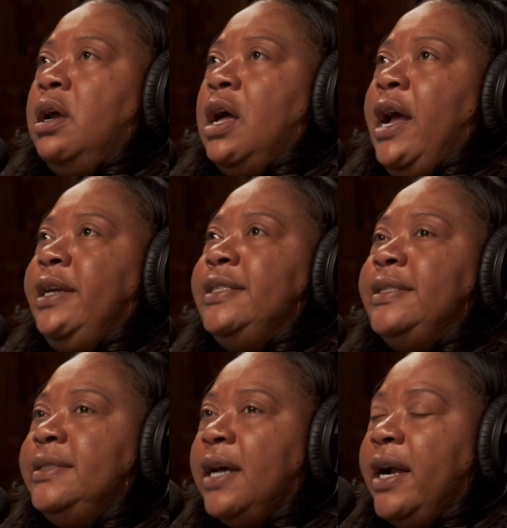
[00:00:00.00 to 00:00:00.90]
I
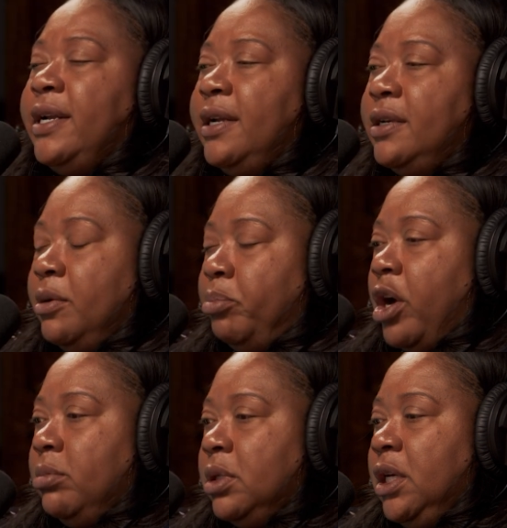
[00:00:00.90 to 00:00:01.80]
decided
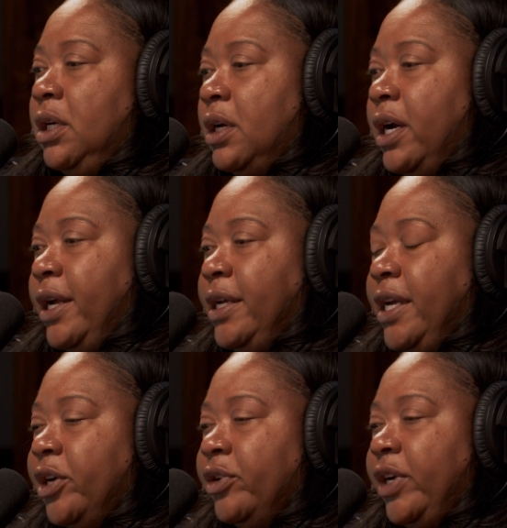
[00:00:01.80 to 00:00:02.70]
probably a
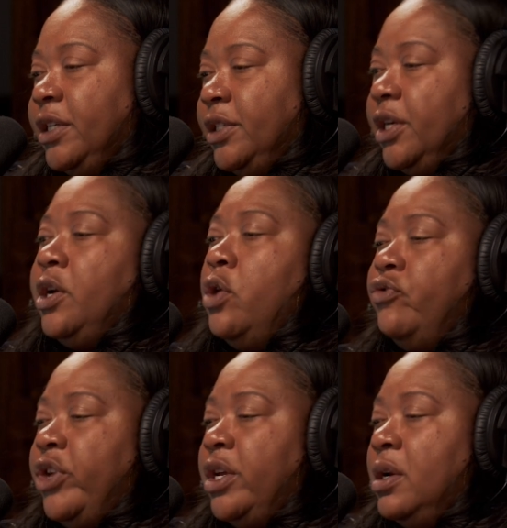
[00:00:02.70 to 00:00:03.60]
year into
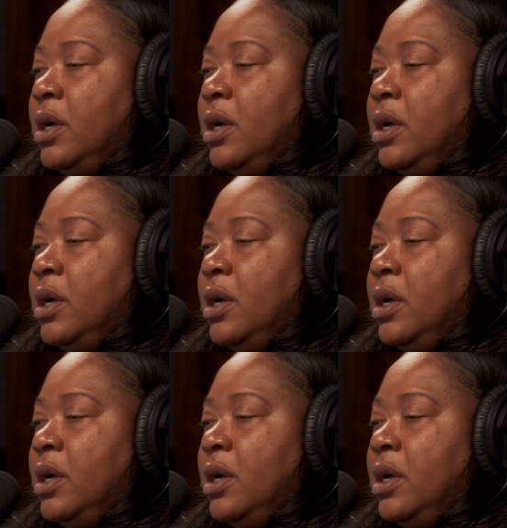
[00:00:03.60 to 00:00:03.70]
COVID,